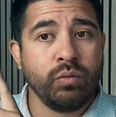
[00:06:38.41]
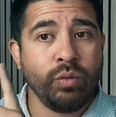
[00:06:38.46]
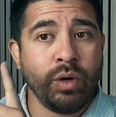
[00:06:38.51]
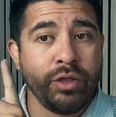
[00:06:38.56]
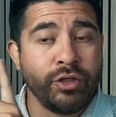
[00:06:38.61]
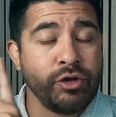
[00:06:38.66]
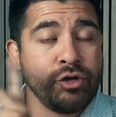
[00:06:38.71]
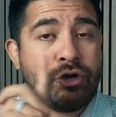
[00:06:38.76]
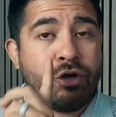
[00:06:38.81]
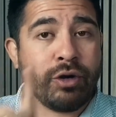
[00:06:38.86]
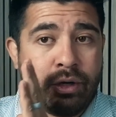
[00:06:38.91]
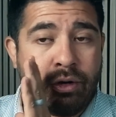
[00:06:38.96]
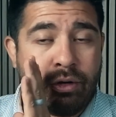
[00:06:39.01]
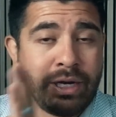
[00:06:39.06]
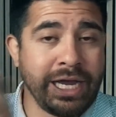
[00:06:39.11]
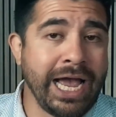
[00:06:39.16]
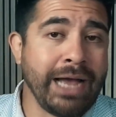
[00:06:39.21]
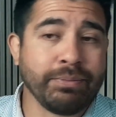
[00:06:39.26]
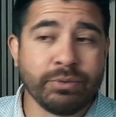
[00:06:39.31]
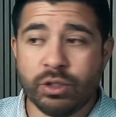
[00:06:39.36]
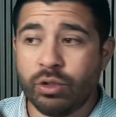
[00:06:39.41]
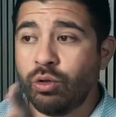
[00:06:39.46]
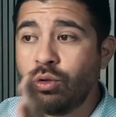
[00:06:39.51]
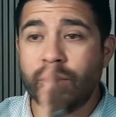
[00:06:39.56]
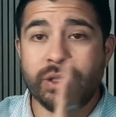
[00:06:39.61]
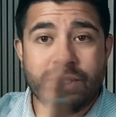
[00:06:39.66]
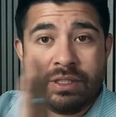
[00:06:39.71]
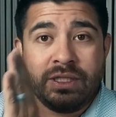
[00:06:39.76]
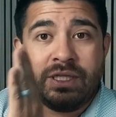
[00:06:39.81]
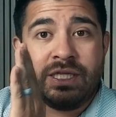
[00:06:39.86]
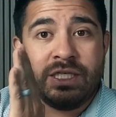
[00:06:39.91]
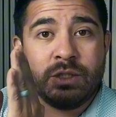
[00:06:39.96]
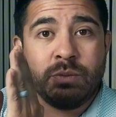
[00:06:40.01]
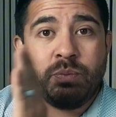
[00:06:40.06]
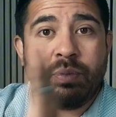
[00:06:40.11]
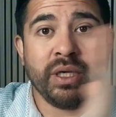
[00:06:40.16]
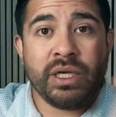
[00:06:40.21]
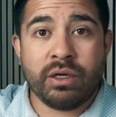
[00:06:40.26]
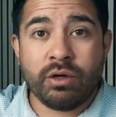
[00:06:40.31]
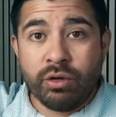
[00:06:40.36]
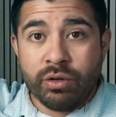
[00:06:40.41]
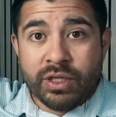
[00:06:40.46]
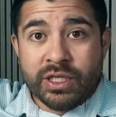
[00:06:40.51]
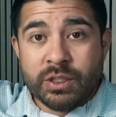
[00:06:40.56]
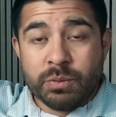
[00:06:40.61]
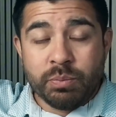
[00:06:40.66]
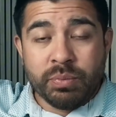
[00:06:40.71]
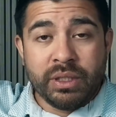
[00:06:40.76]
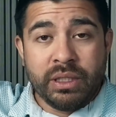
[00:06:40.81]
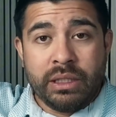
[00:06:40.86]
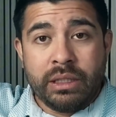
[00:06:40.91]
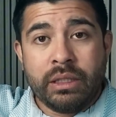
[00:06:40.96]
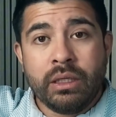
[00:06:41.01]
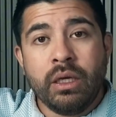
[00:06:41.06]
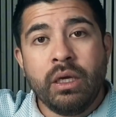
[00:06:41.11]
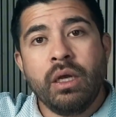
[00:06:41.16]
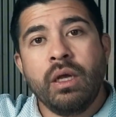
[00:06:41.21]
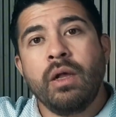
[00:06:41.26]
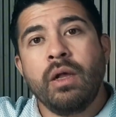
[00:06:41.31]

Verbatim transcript: whether your gap to goal is this big or this big,